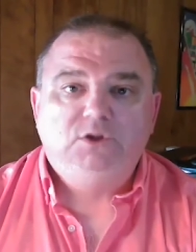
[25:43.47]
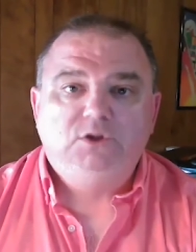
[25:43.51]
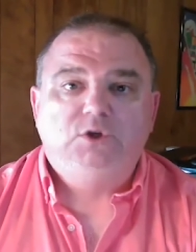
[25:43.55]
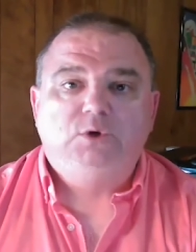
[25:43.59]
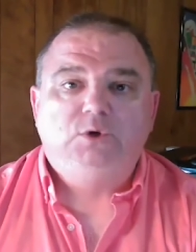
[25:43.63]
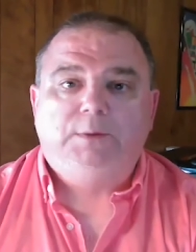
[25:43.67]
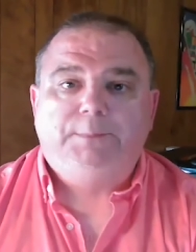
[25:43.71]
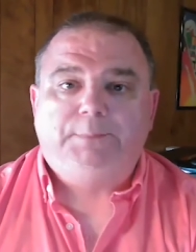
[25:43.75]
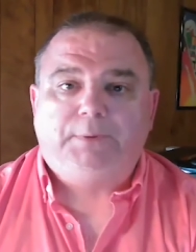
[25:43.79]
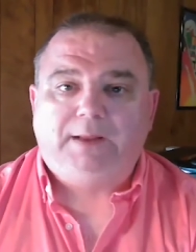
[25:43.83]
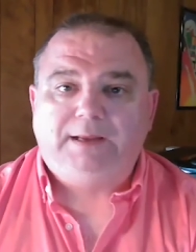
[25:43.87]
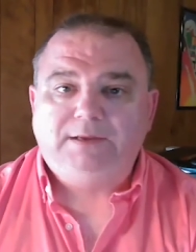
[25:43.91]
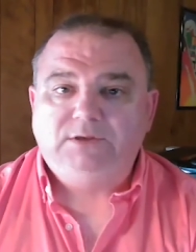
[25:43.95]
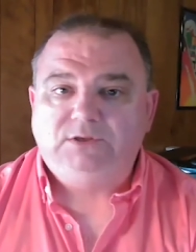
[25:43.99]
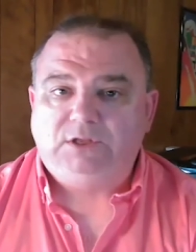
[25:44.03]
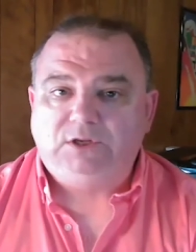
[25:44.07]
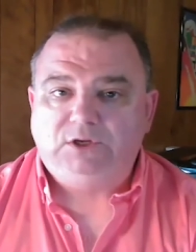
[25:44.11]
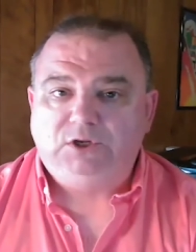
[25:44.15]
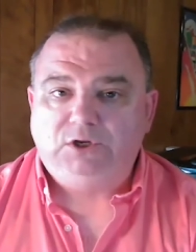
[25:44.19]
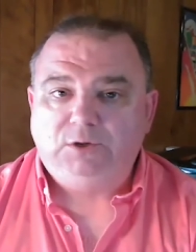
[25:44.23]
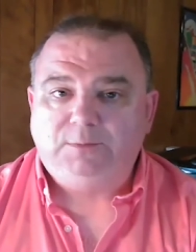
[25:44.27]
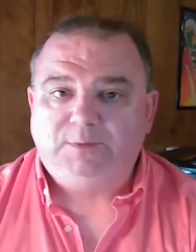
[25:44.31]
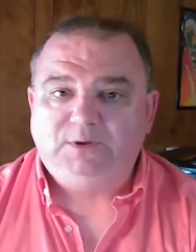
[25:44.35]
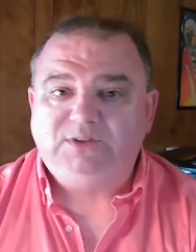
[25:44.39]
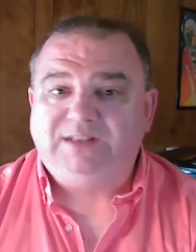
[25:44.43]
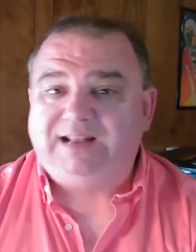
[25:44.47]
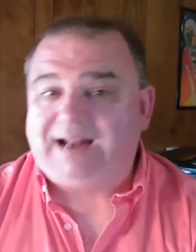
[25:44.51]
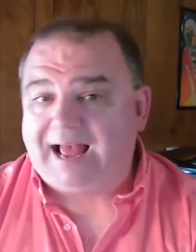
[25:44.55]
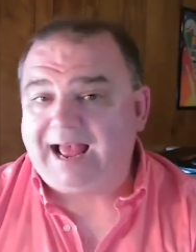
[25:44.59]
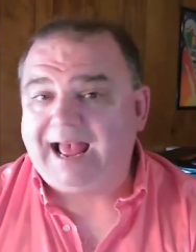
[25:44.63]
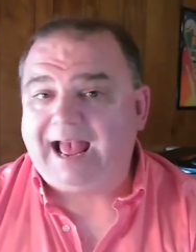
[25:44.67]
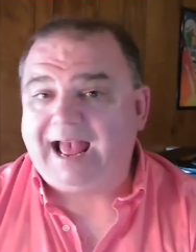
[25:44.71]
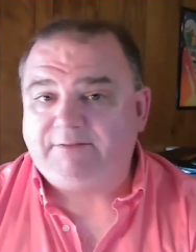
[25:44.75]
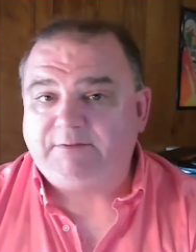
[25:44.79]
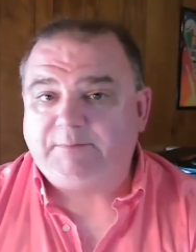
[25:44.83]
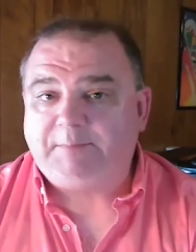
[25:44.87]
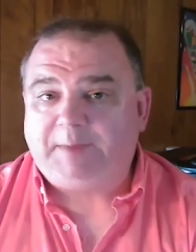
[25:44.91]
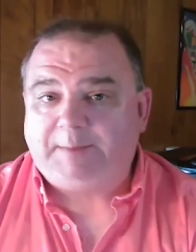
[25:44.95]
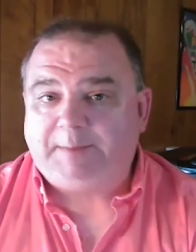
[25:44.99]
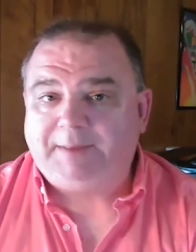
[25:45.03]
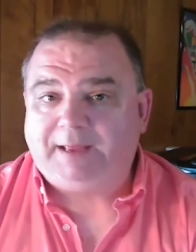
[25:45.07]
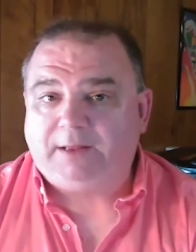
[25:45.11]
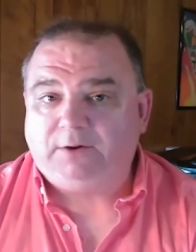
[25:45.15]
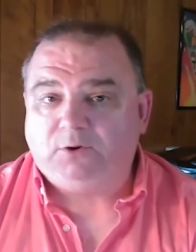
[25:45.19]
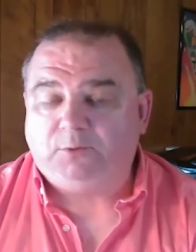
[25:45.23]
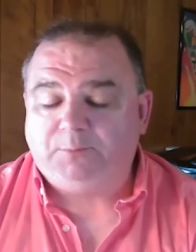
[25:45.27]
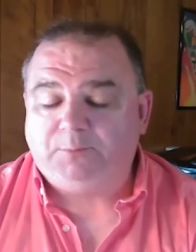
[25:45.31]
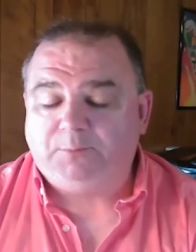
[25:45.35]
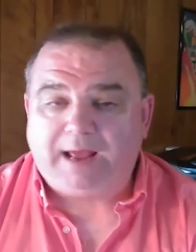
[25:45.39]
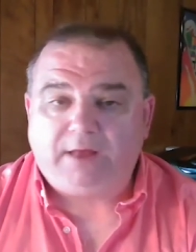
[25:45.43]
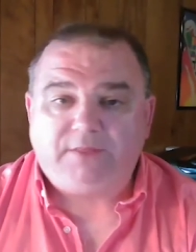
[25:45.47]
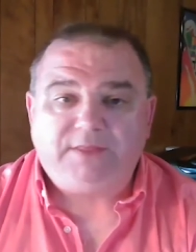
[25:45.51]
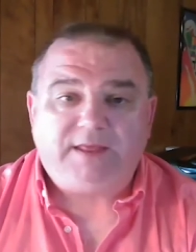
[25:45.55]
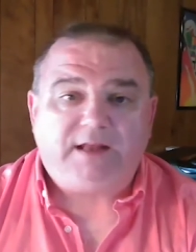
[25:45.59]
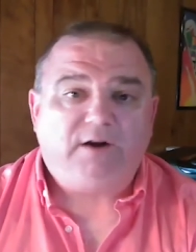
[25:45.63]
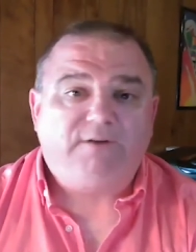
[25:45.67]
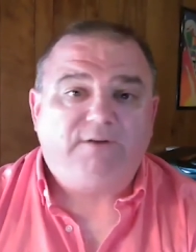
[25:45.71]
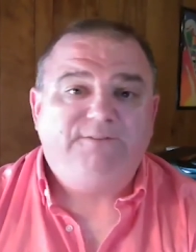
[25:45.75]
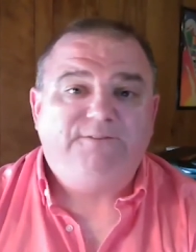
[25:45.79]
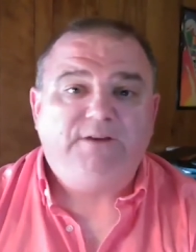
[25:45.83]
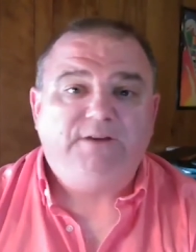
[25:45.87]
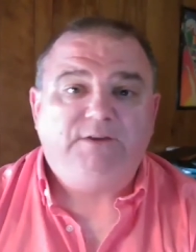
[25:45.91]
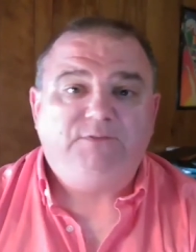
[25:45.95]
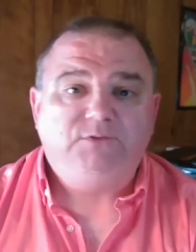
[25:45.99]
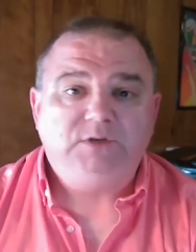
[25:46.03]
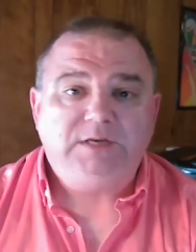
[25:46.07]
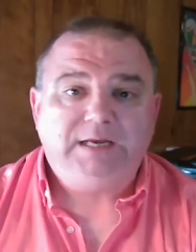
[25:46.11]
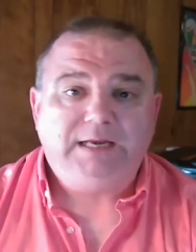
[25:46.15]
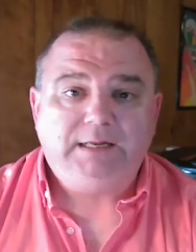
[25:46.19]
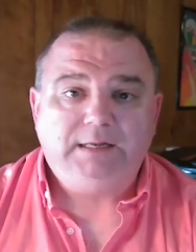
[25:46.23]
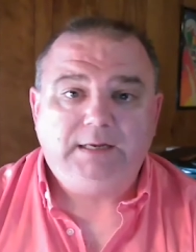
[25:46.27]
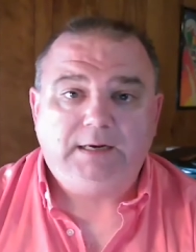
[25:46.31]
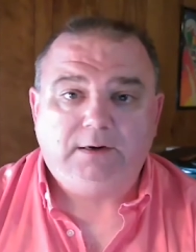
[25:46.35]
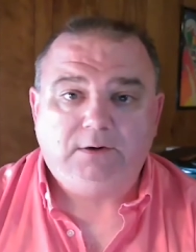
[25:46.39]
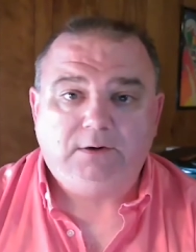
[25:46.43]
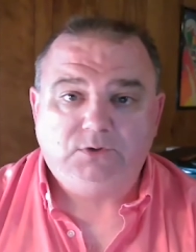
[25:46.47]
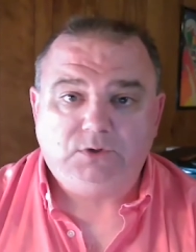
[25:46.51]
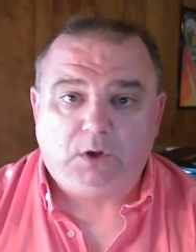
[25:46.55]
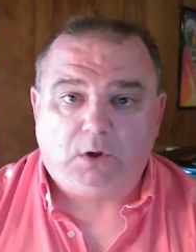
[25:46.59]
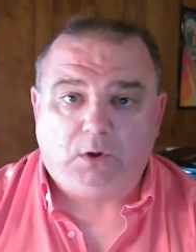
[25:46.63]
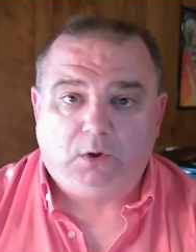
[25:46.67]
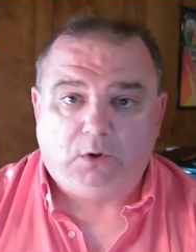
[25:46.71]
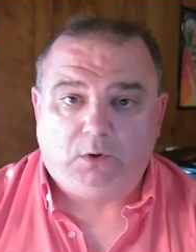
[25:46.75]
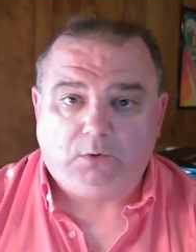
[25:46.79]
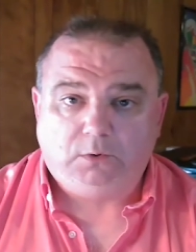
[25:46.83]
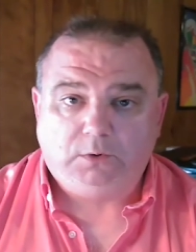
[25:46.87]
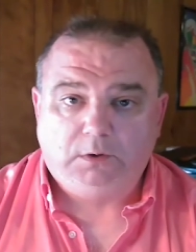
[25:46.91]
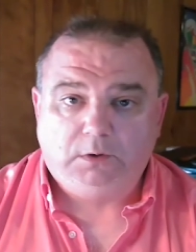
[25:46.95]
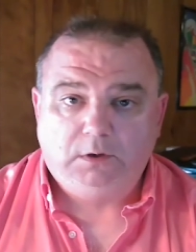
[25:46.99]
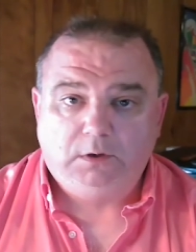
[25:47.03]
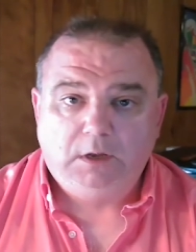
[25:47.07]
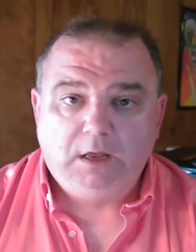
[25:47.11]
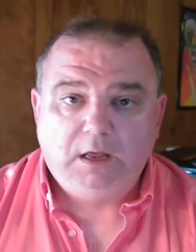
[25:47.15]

to replace the tubas that I have in my band room now that are 15 years old.